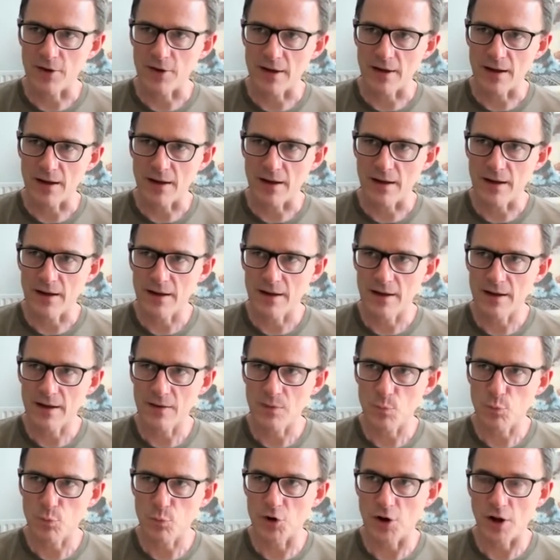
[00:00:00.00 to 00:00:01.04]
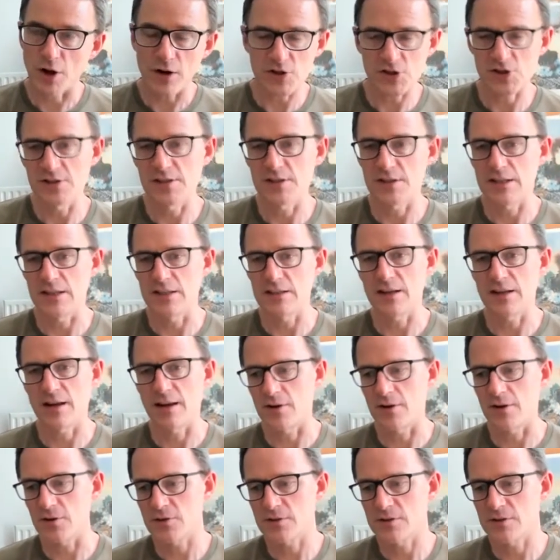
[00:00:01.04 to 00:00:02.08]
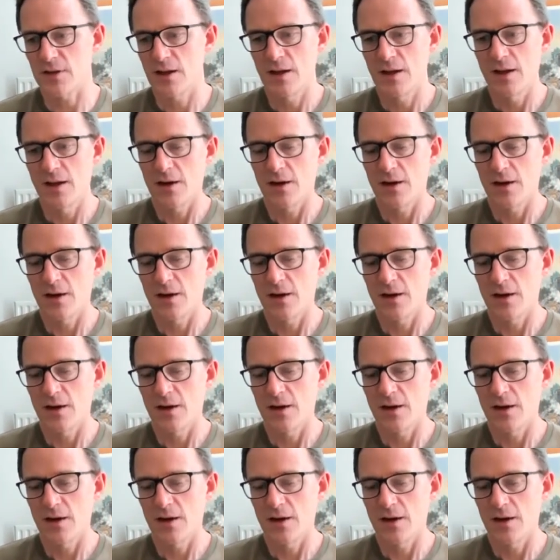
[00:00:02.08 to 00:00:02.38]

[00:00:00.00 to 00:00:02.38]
the production details,